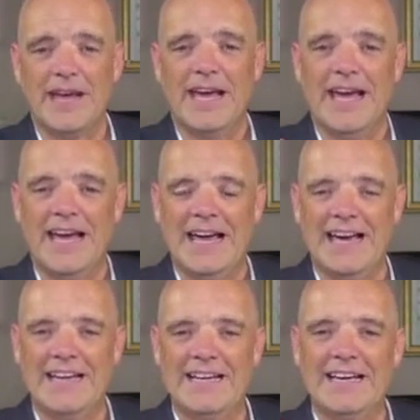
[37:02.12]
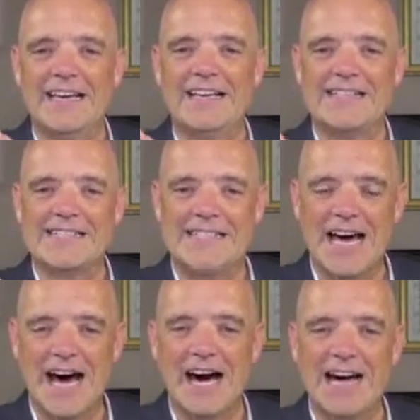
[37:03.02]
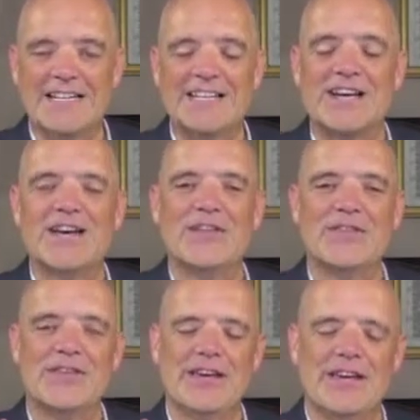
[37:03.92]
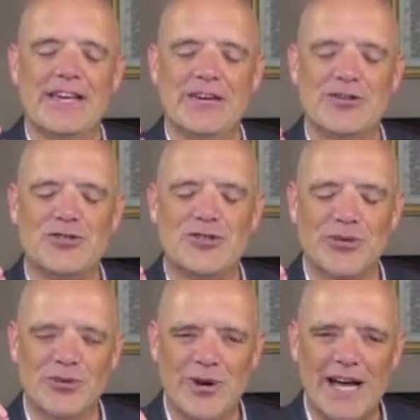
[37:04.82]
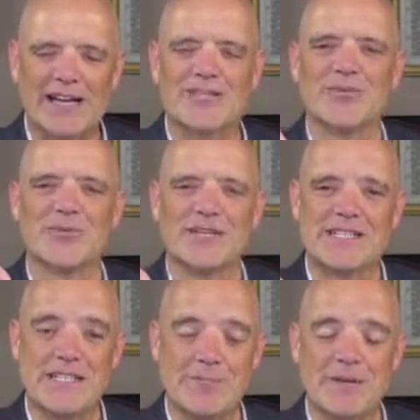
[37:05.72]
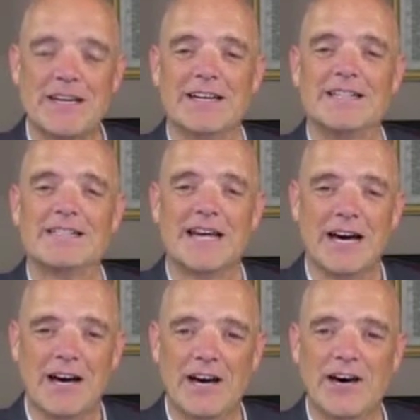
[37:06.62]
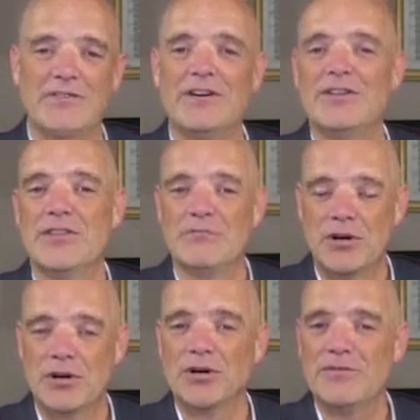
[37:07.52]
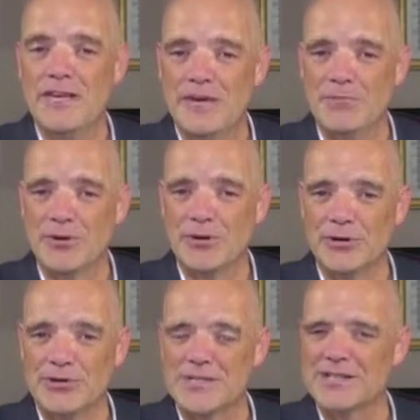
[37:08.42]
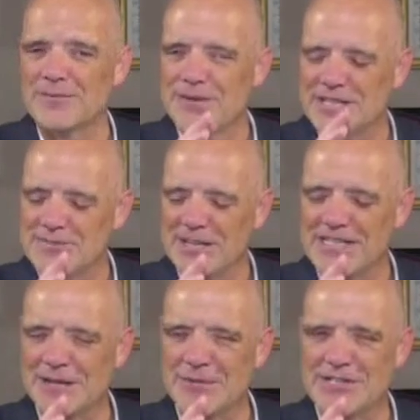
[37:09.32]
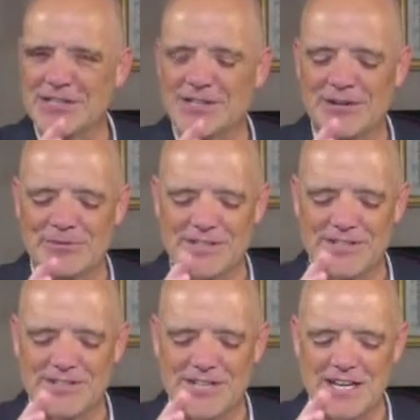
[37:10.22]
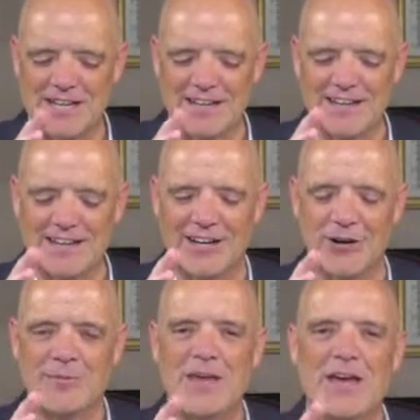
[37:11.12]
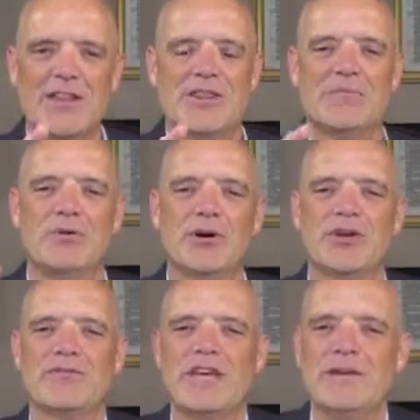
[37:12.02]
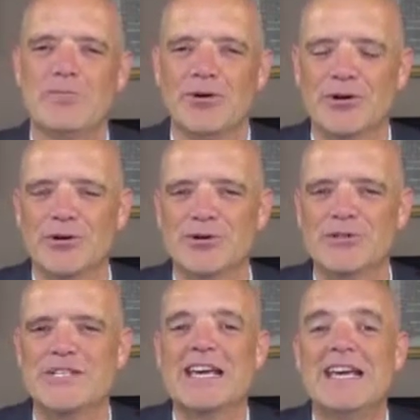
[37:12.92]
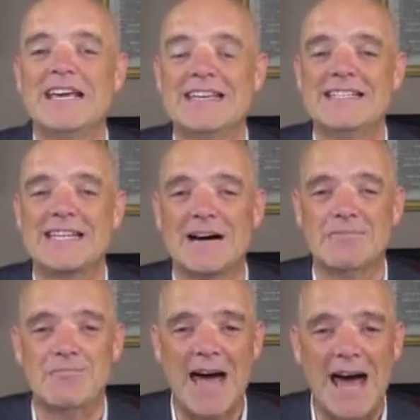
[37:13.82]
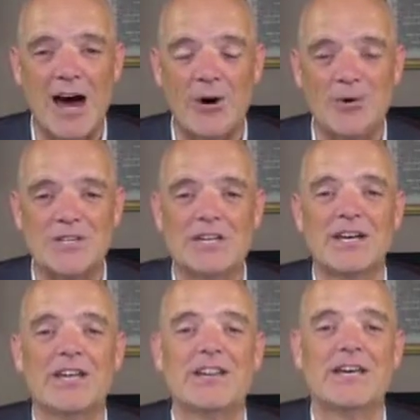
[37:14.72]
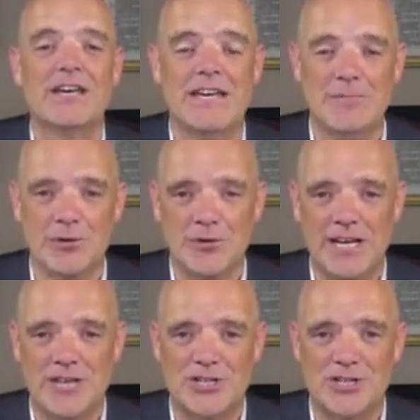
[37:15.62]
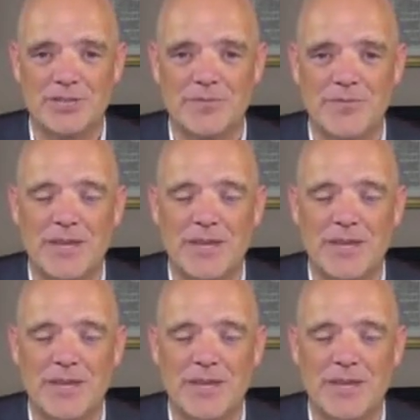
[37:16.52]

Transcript: and it is not the direct recipients of the book of Hebrews. Let me explain something so you don't misunderstand here. The book of Hebrews is about the Hebrew nation,